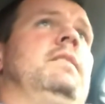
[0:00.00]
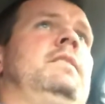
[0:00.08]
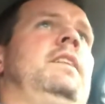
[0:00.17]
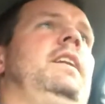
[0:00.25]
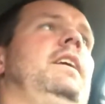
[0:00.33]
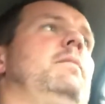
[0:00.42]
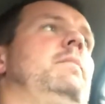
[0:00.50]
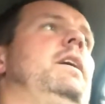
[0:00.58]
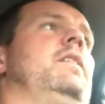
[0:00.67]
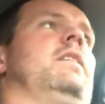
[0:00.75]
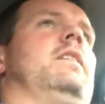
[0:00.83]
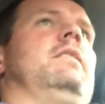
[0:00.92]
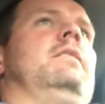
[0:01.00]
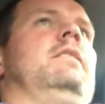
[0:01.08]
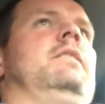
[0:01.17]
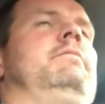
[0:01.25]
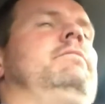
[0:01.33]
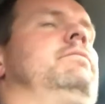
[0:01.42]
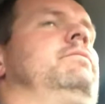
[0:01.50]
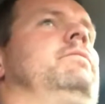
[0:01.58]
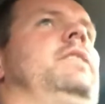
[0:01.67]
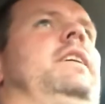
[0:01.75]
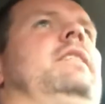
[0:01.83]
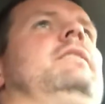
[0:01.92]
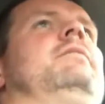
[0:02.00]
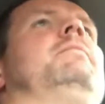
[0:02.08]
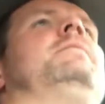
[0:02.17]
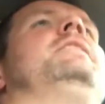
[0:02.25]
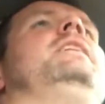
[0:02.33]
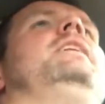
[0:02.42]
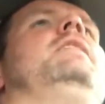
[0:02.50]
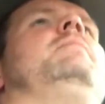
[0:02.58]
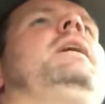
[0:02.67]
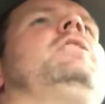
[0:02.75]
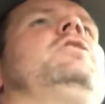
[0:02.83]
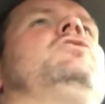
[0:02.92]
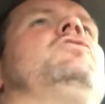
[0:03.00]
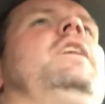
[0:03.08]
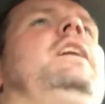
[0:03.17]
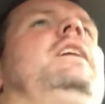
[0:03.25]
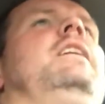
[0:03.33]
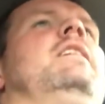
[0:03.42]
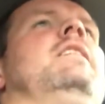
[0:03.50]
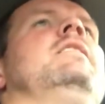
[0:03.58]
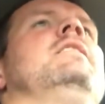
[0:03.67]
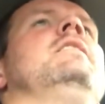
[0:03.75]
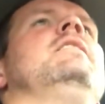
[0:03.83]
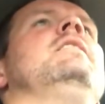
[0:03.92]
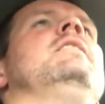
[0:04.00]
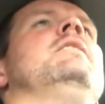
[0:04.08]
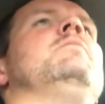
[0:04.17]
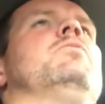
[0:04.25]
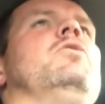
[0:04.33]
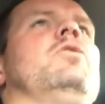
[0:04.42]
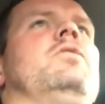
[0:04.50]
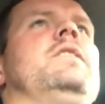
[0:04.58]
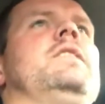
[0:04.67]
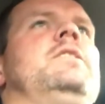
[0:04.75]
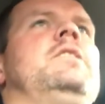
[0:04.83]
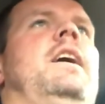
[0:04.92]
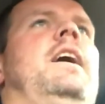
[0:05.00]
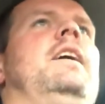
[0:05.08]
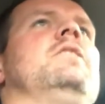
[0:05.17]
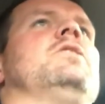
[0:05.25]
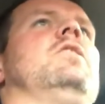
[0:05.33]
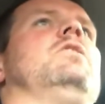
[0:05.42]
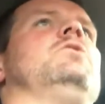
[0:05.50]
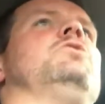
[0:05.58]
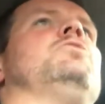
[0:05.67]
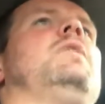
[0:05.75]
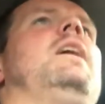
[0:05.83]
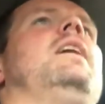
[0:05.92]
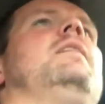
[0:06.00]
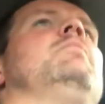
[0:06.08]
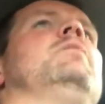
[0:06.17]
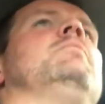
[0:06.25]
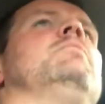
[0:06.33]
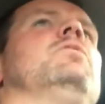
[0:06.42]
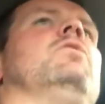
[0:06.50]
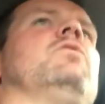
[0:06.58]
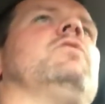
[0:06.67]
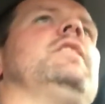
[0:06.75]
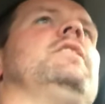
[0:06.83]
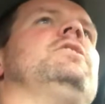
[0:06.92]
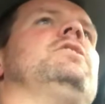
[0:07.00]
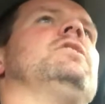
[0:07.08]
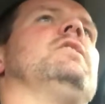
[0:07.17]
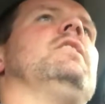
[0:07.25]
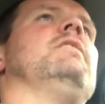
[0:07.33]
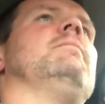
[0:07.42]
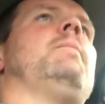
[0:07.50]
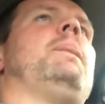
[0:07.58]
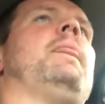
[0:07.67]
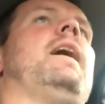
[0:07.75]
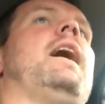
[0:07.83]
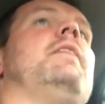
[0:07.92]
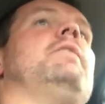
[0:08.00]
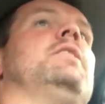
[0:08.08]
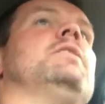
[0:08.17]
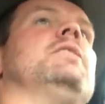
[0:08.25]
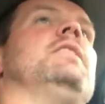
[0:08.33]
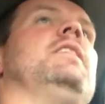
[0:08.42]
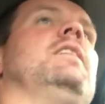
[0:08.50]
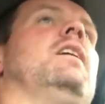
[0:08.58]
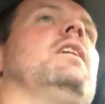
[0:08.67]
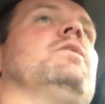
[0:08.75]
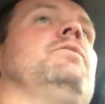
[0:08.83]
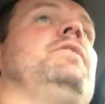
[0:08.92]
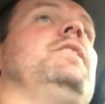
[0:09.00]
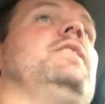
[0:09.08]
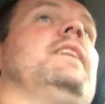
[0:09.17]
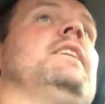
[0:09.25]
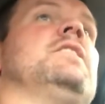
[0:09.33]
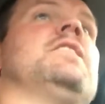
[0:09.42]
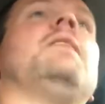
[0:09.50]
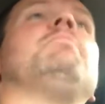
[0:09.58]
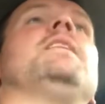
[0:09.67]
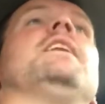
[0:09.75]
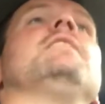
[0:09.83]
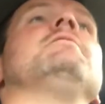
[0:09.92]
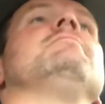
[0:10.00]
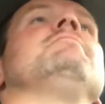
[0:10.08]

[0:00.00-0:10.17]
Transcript: TD America. Uh, TD Ameritrade brokerage and Charles Schwab brokerage obviously are feeling something.